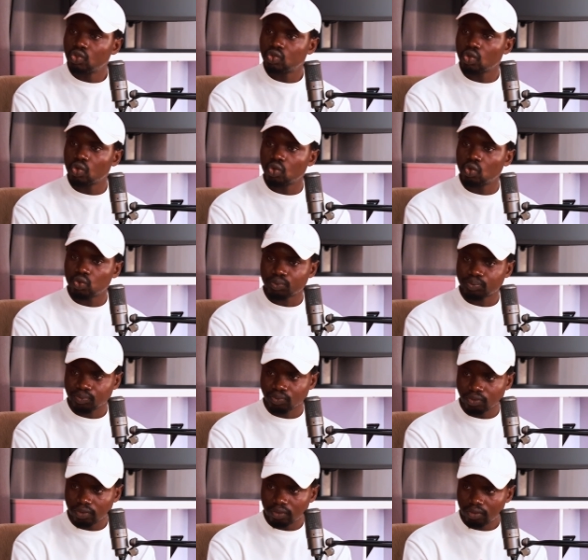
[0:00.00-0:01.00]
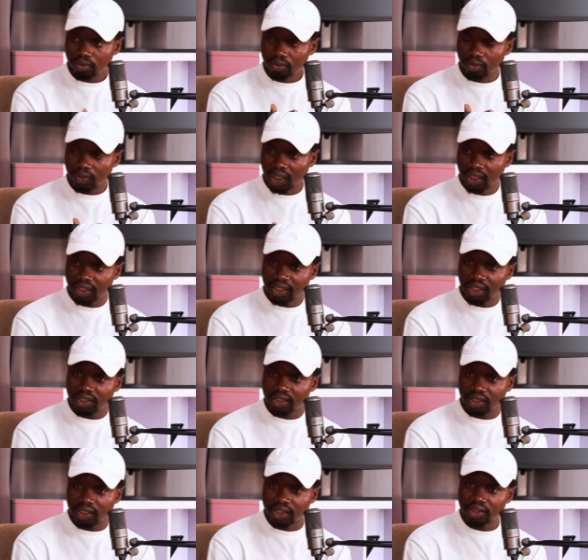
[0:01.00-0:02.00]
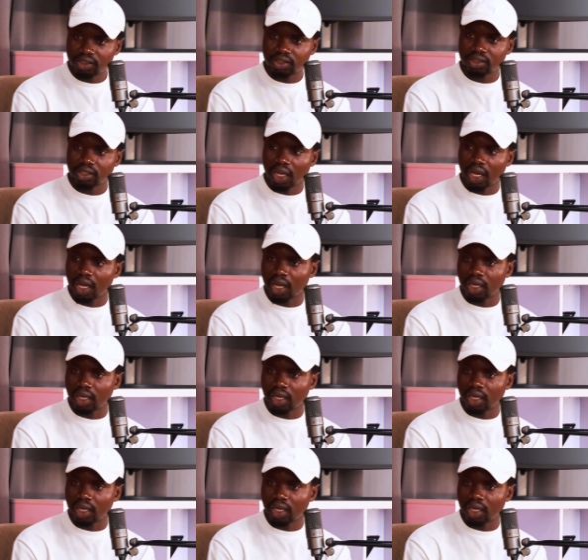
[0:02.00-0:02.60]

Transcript: So this